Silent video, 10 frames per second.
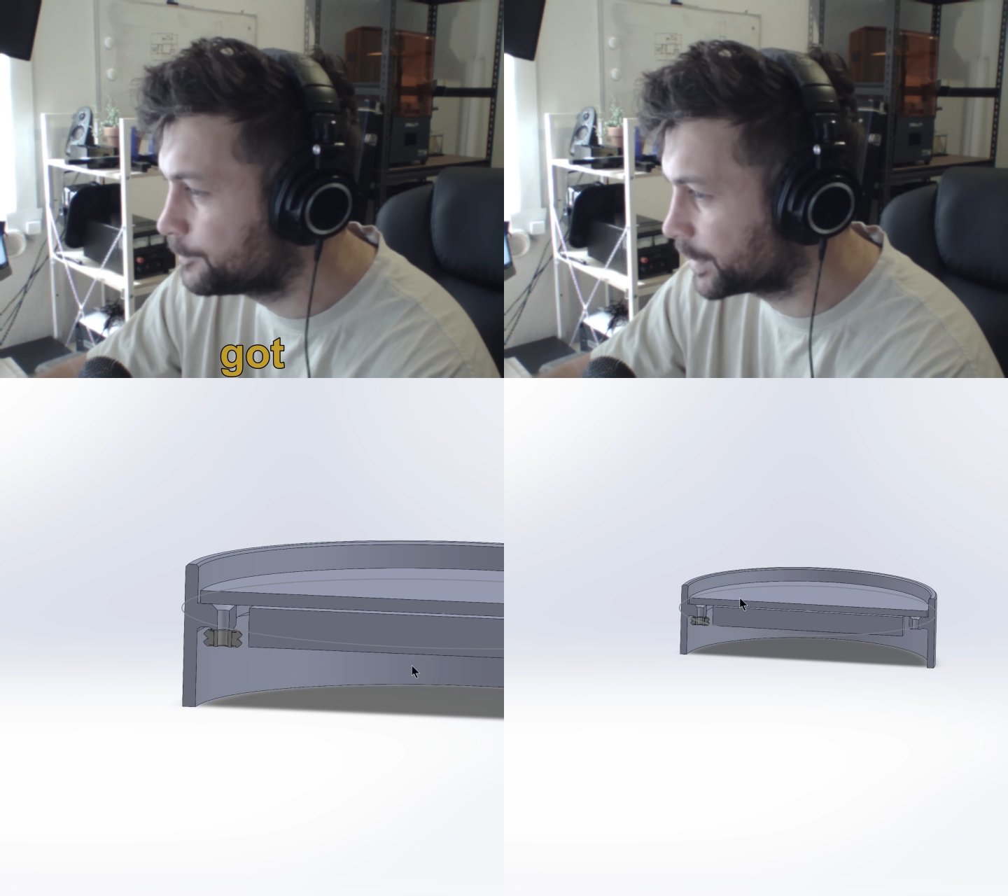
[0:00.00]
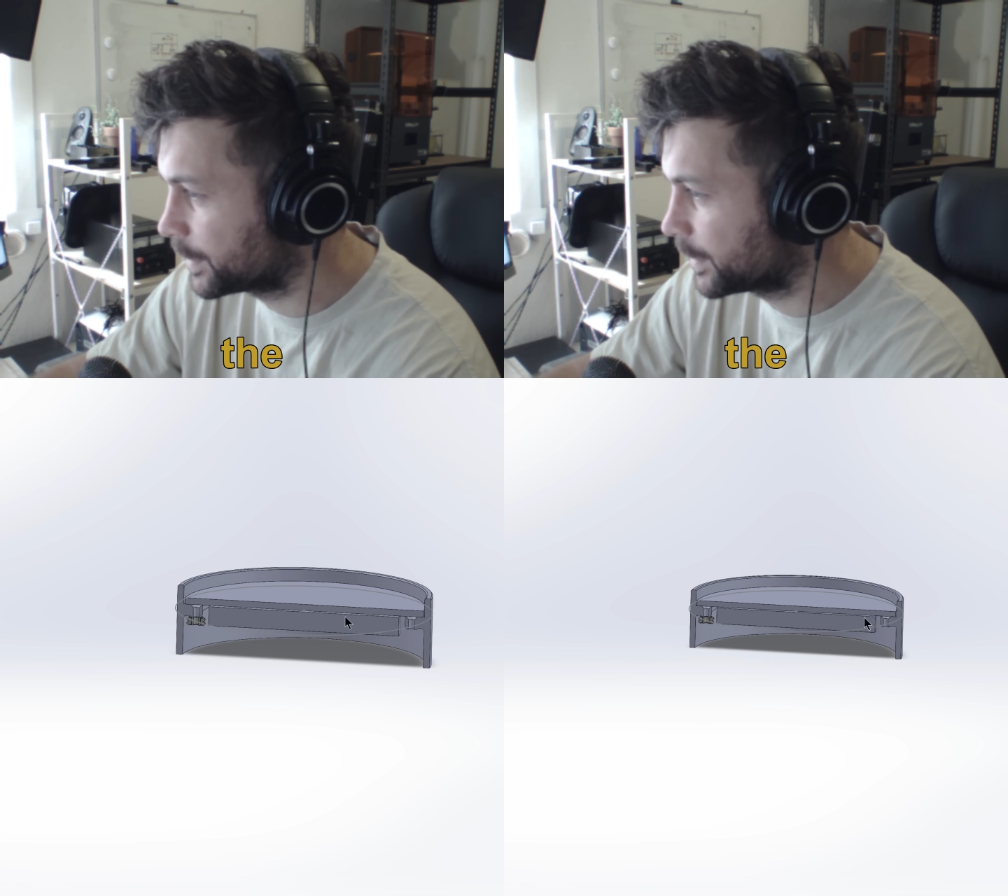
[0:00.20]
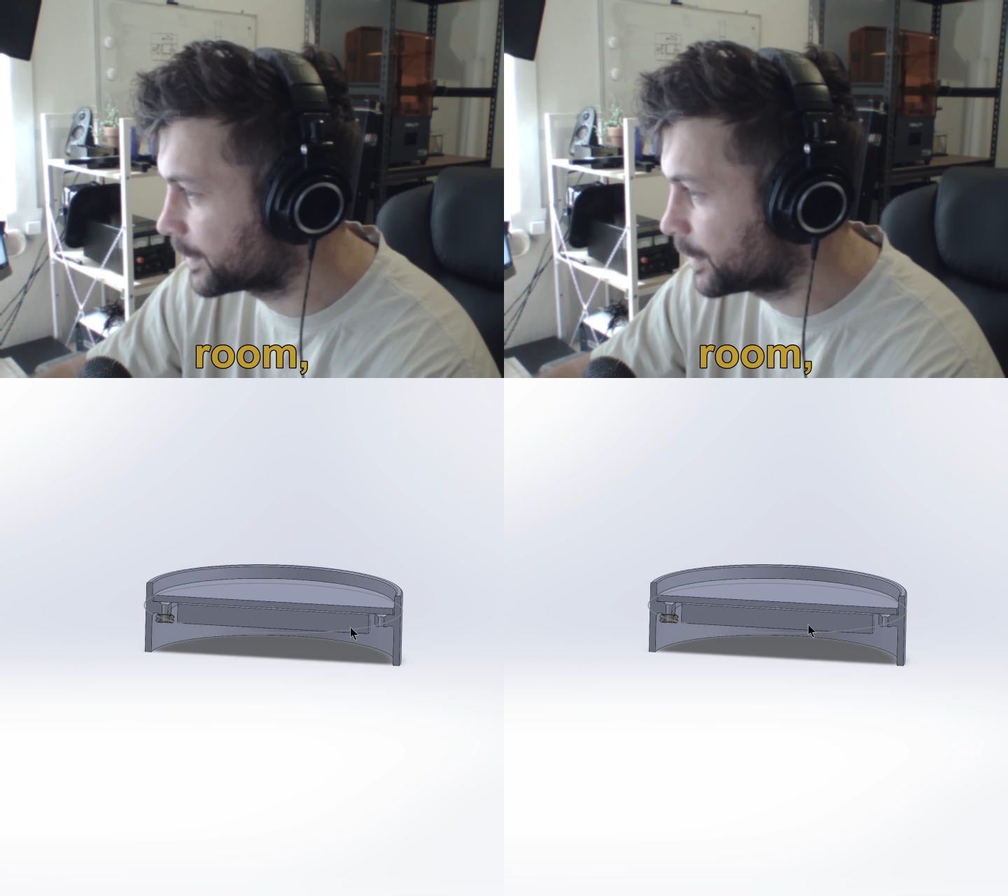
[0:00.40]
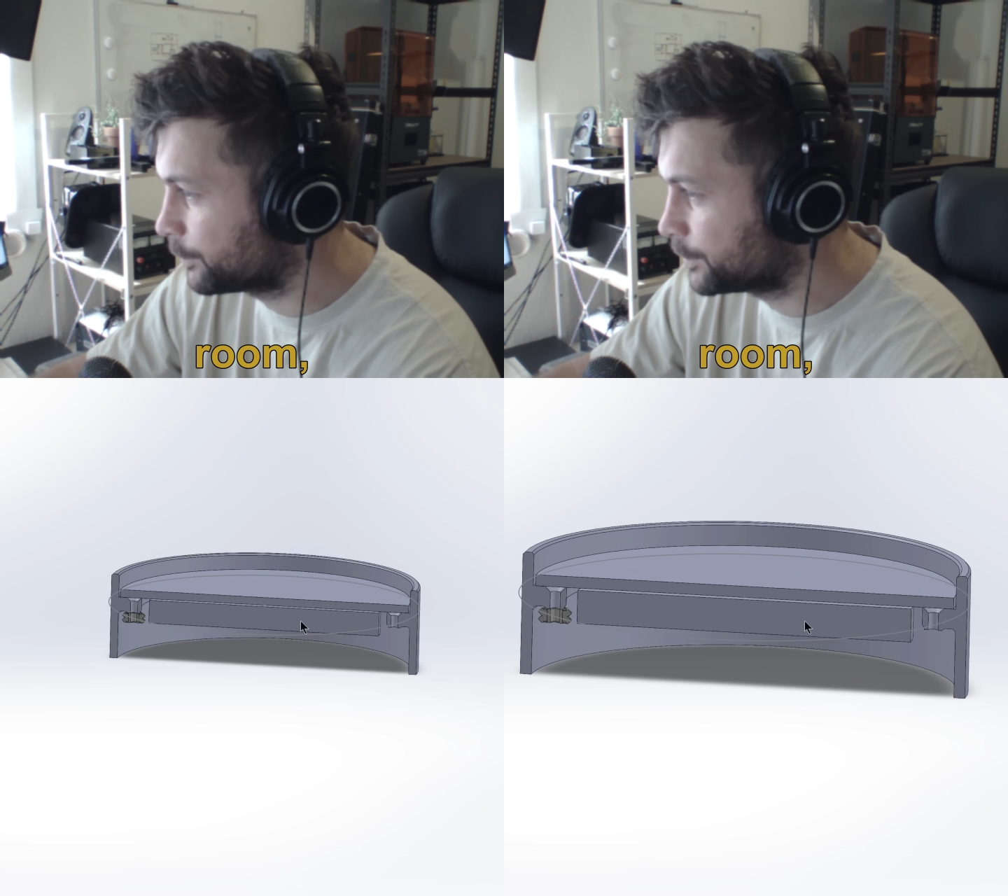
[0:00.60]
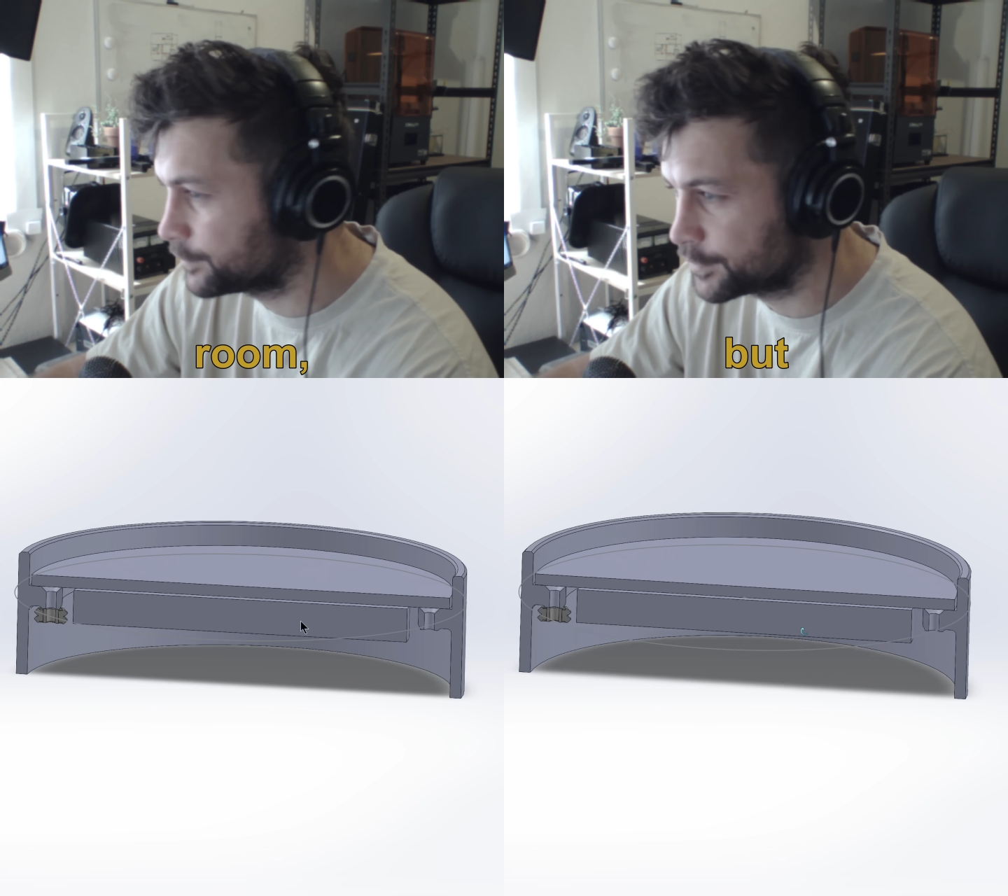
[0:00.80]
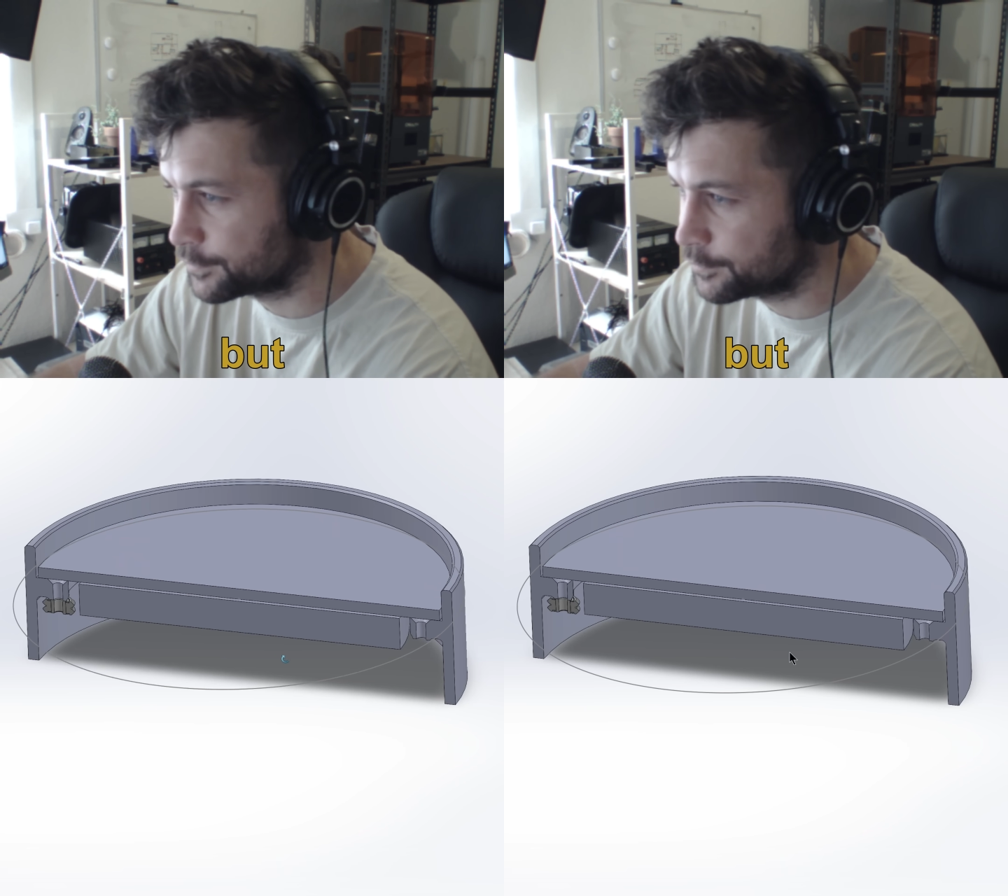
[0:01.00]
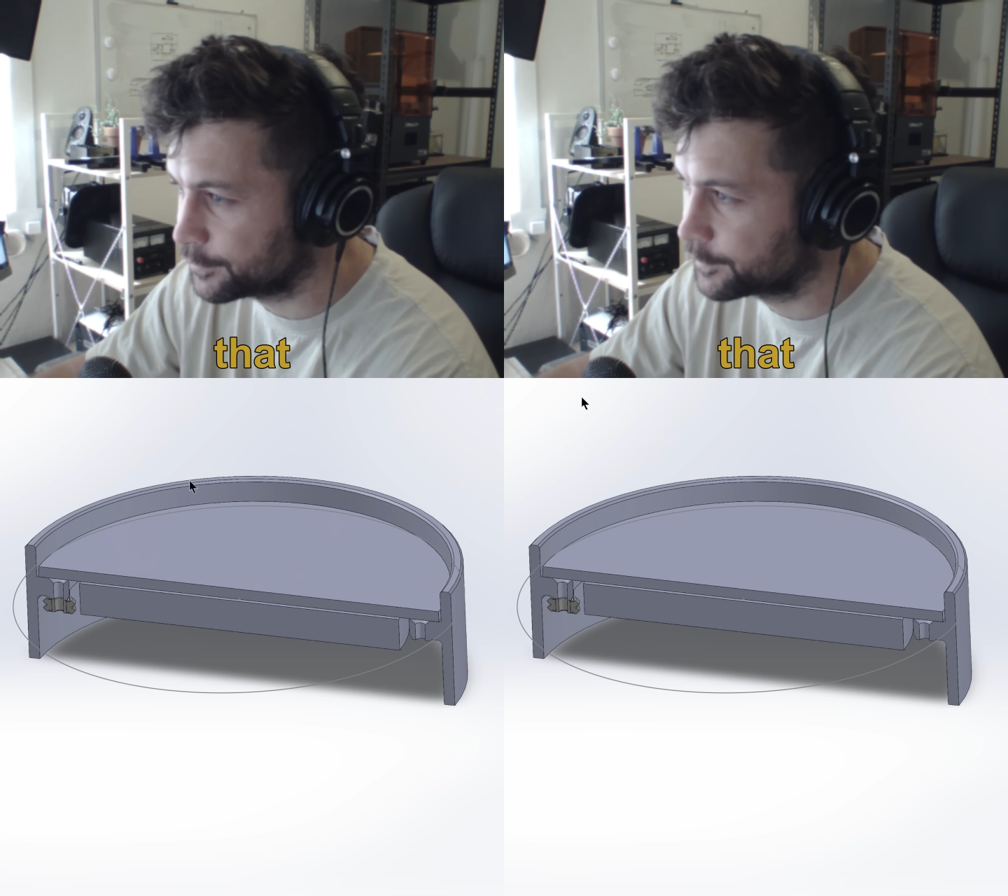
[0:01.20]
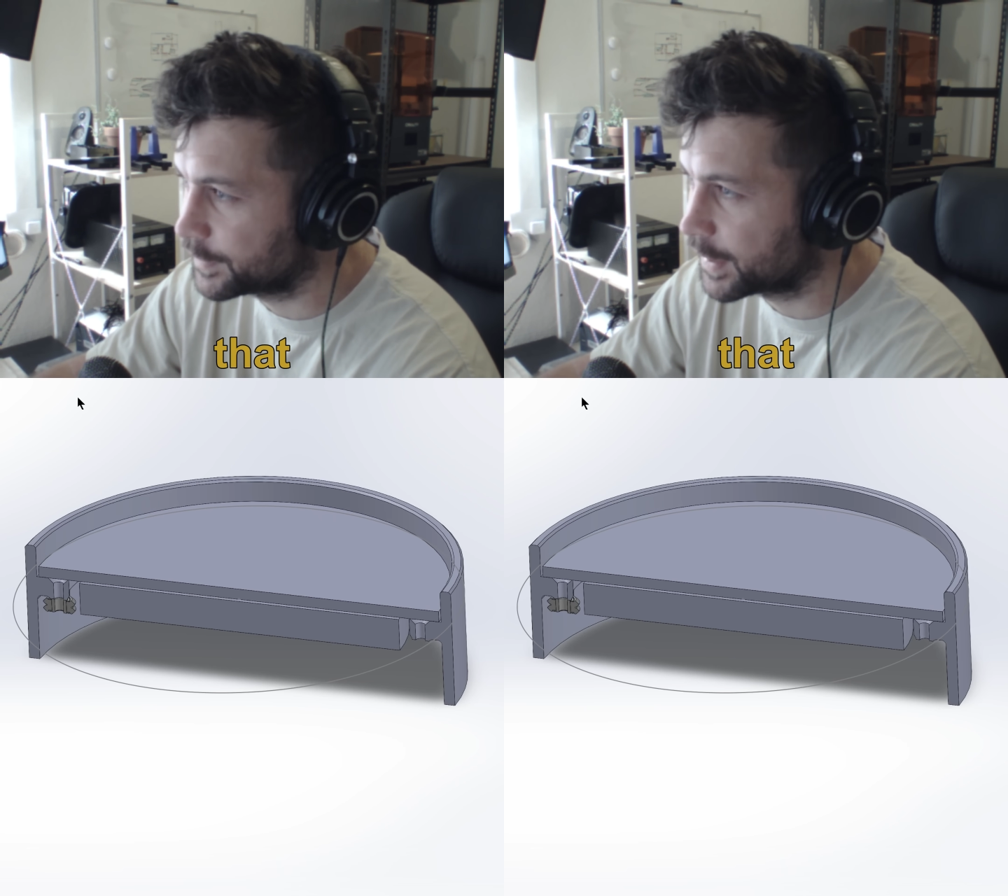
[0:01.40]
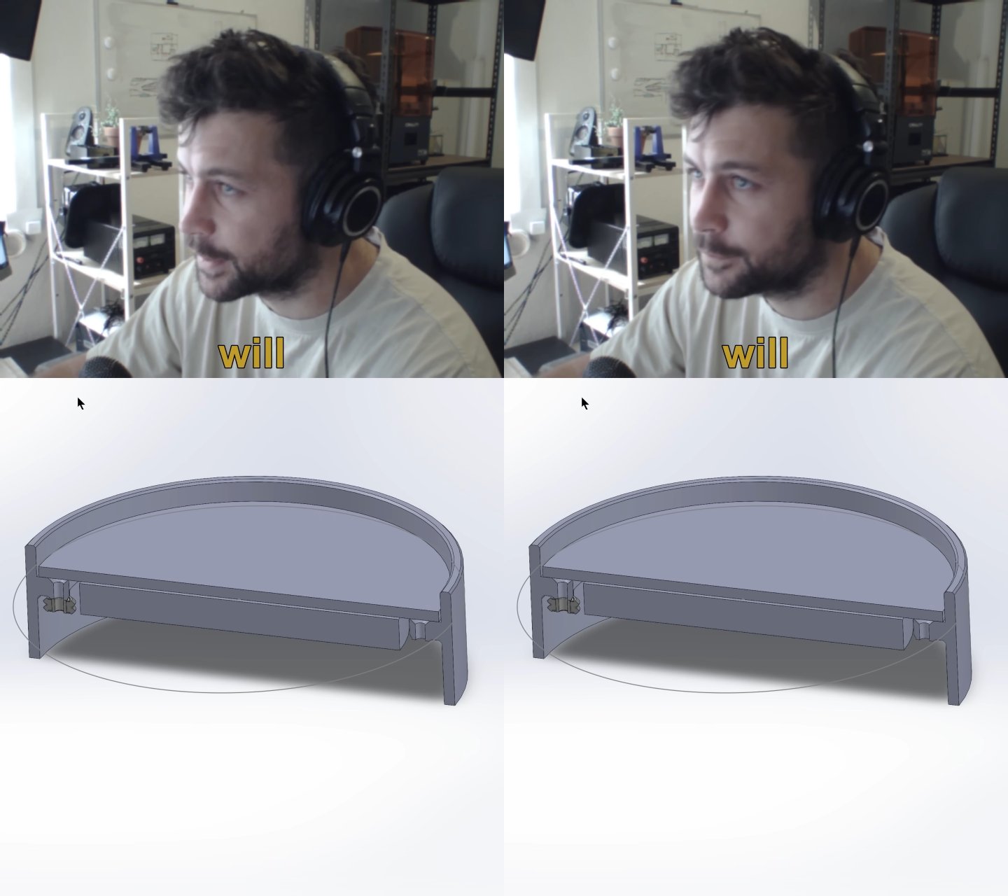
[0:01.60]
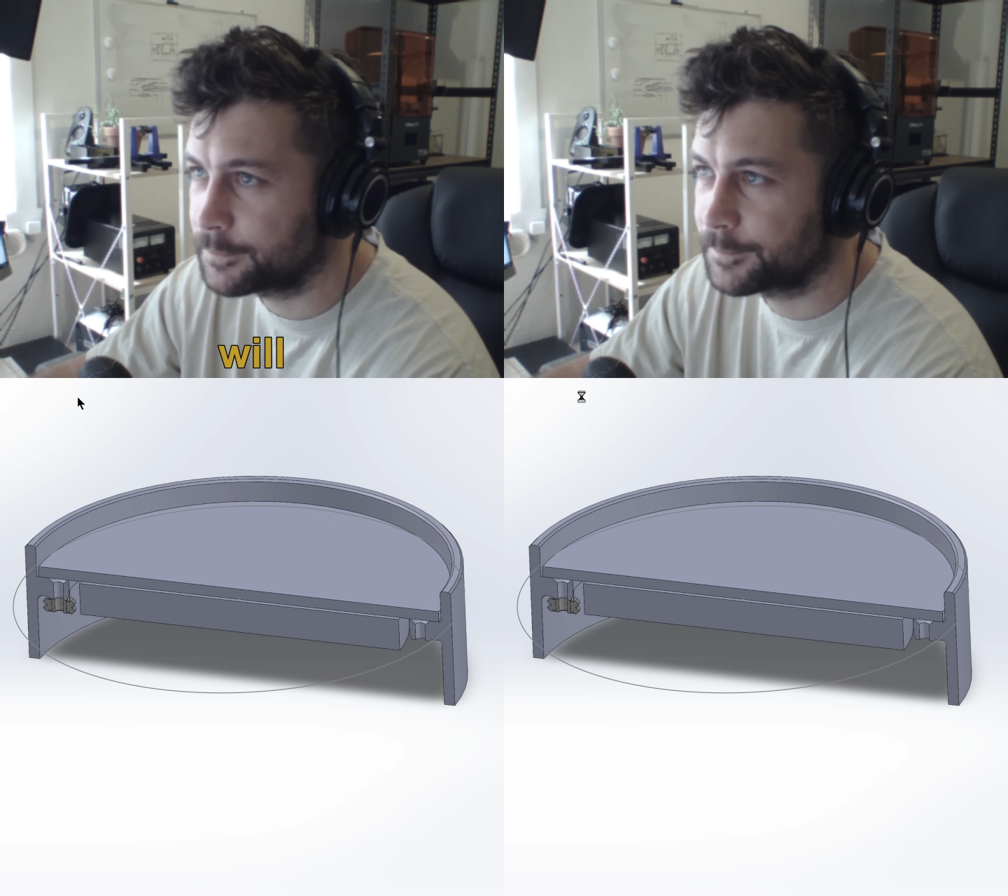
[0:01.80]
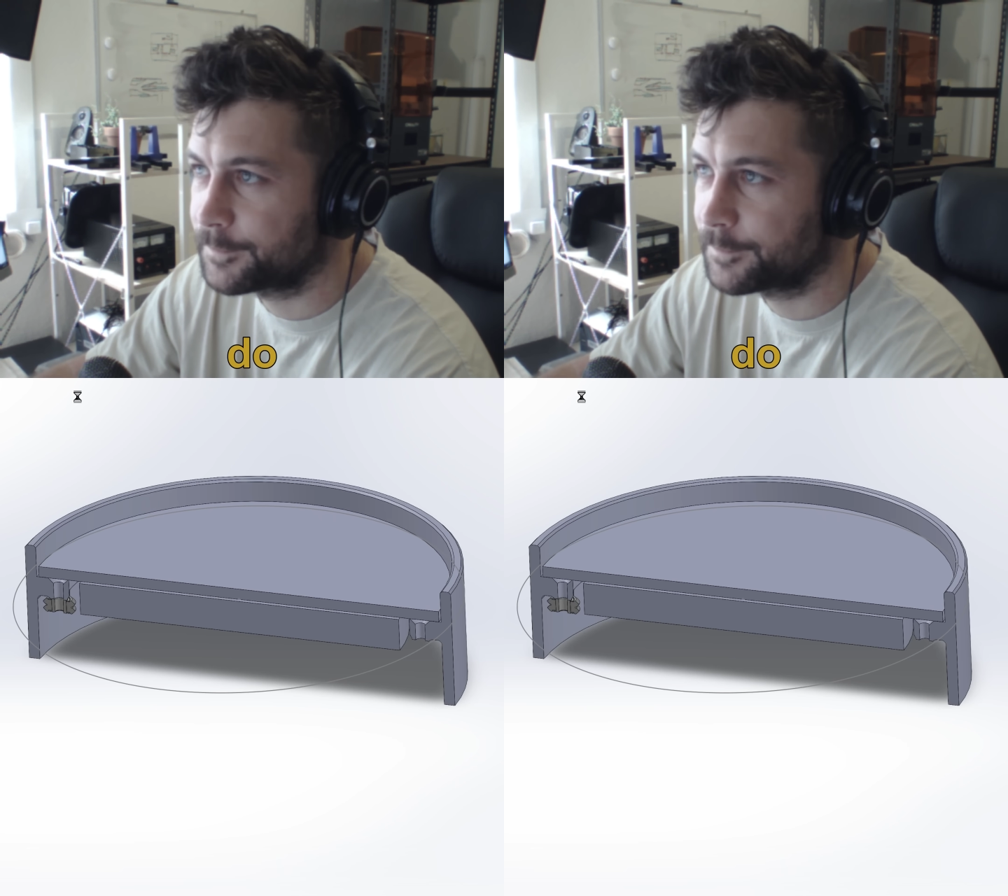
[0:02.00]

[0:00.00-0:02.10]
but that will do for now.